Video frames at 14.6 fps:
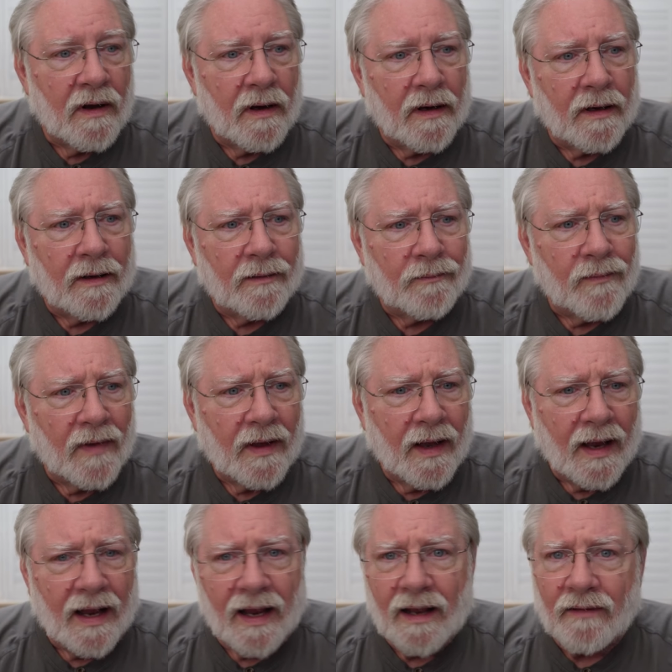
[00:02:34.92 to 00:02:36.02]
And
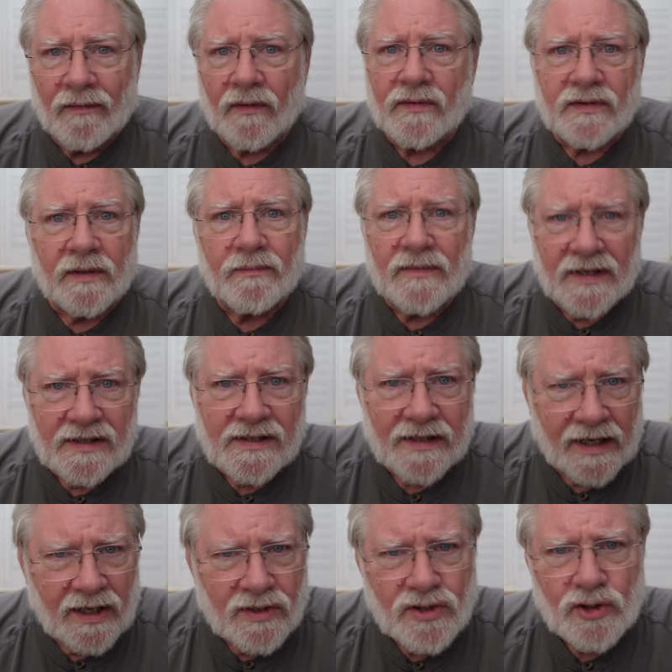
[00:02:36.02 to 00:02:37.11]
there's some disc
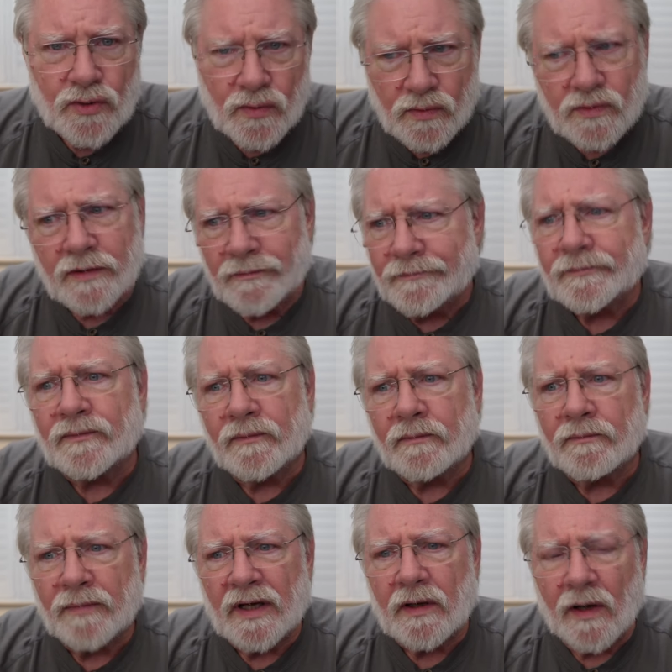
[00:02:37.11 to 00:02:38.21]
issues
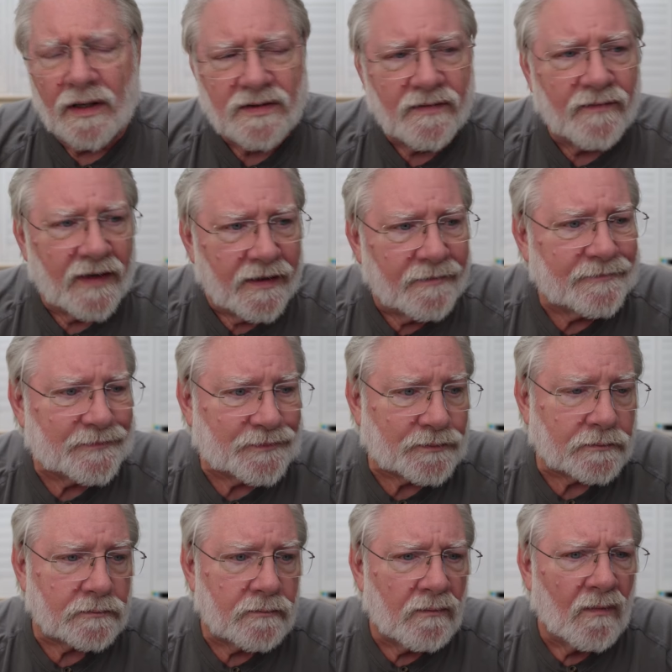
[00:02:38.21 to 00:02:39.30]
because of it.
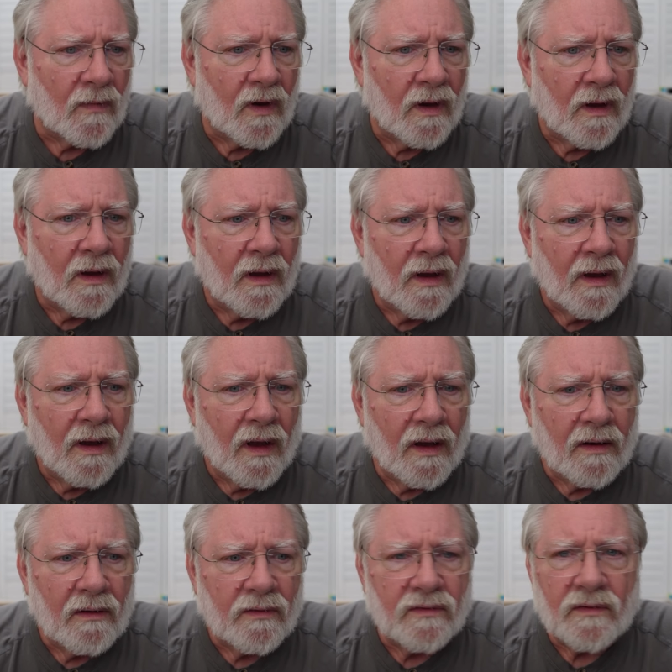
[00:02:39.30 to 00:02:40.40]
I
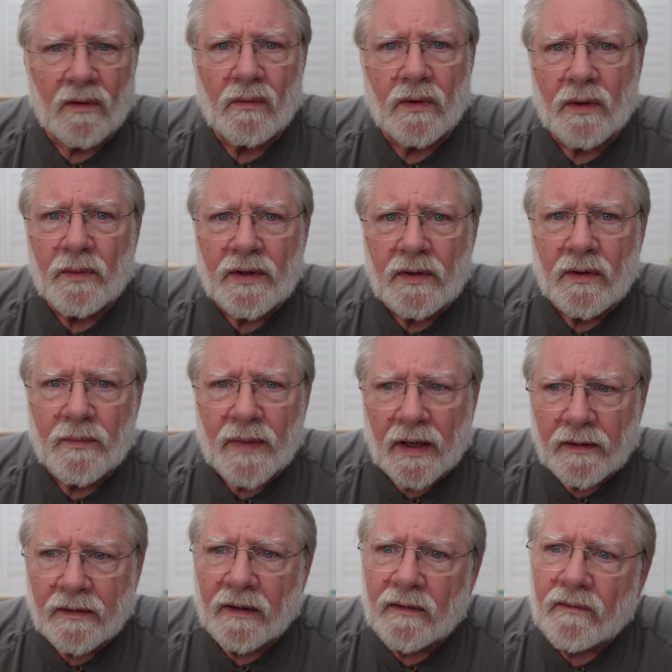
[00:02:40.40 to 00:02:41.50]
go, so what do we do
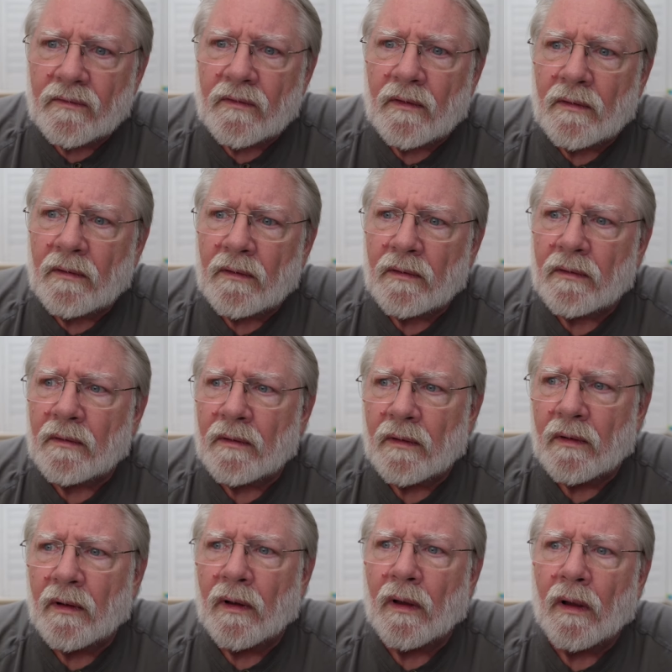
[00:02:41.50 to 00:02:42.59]
about this?
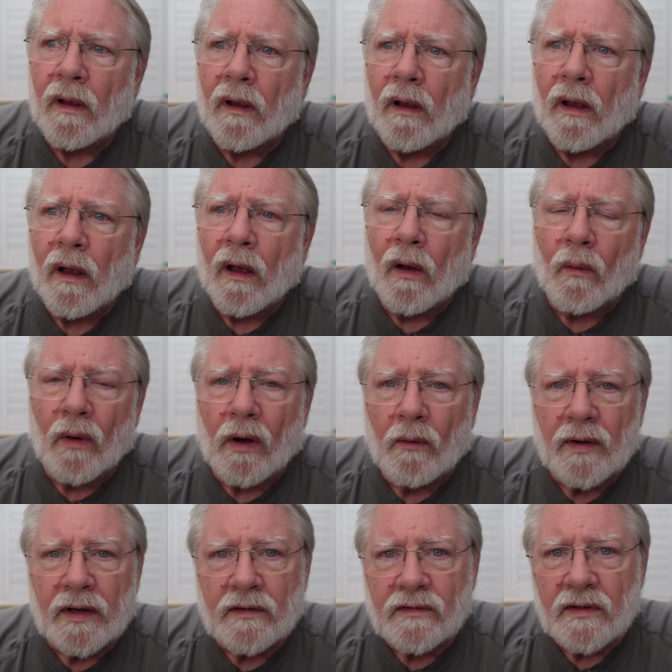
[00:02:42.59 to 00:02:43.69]
Well, we
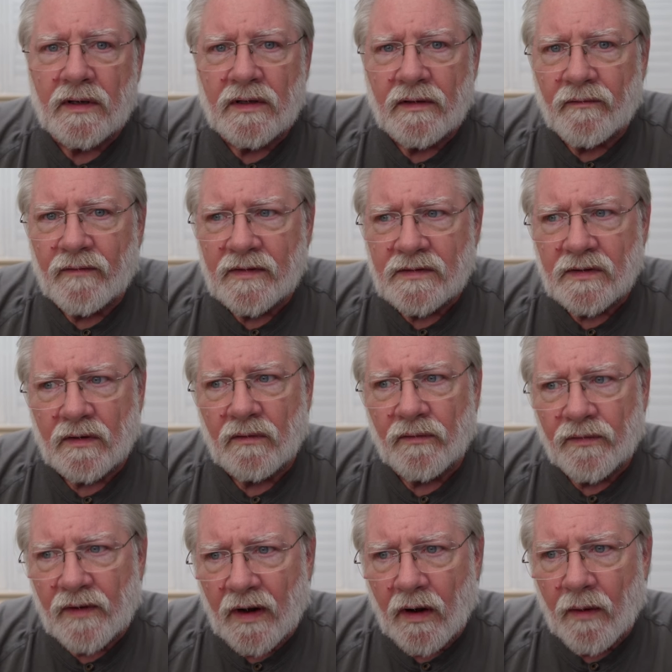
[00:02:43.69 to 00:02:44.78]
can send you to physical
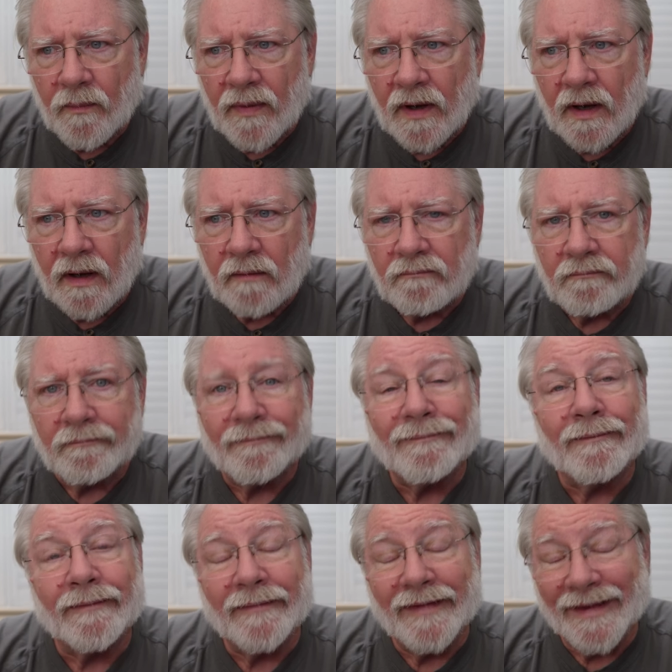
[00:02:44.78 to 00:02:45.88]
therapy.
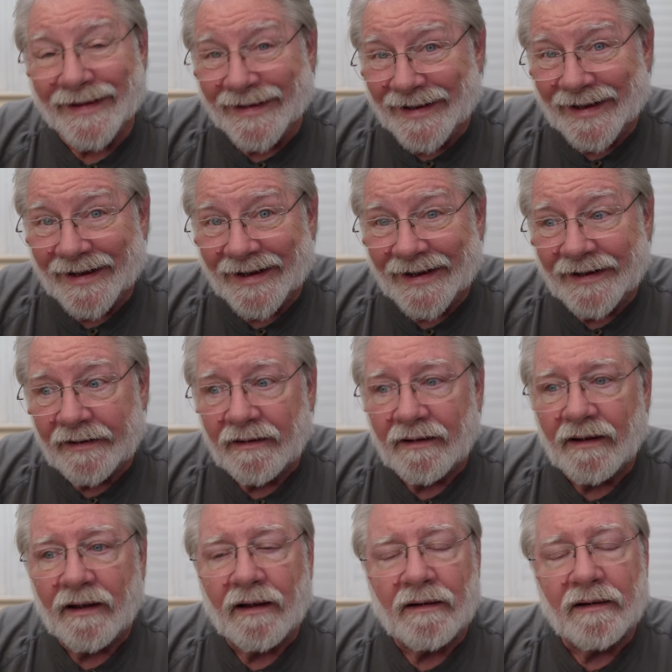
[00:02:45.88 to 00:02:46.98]
Did it?
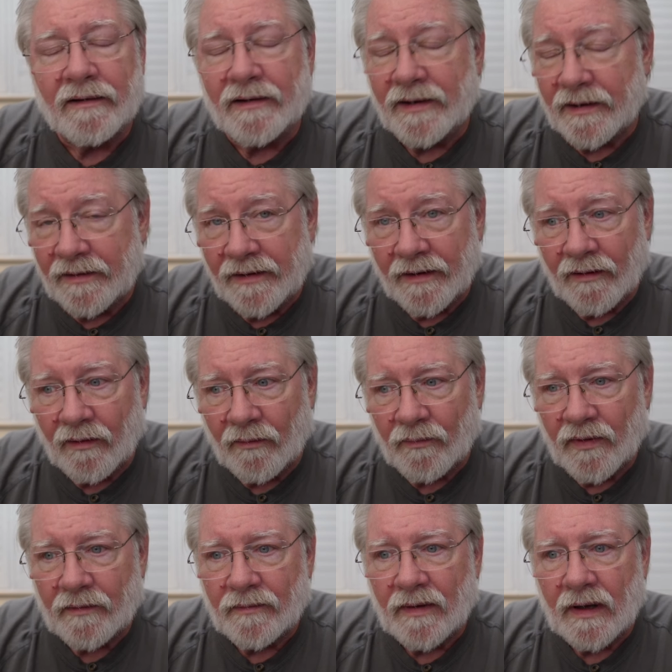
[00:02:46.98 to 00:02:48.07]
Didn't help.
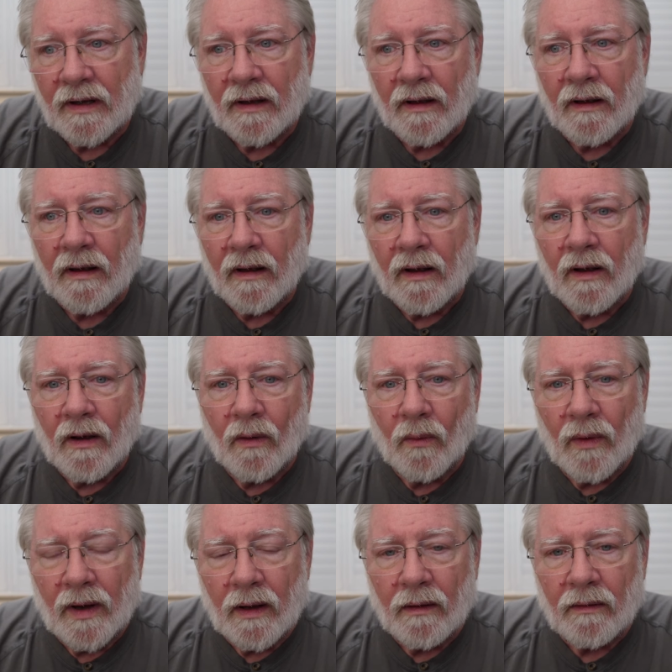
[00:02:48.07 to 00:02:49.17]

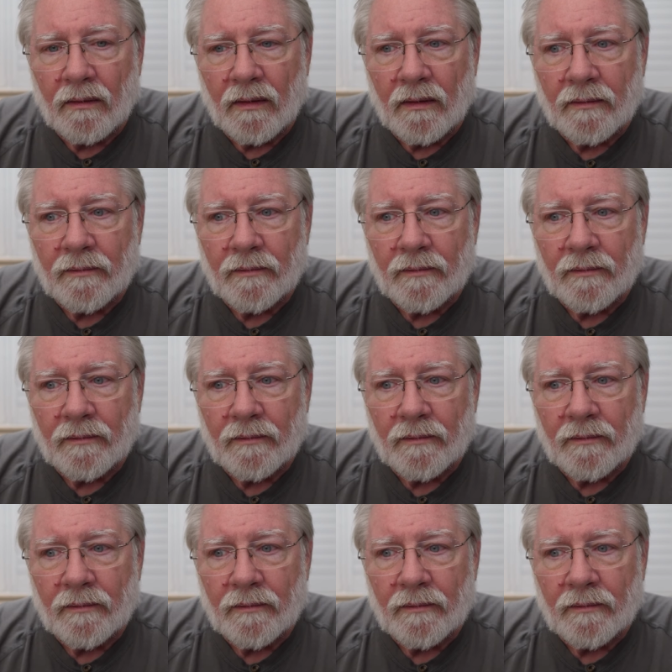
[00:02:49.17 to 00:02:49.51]
Well,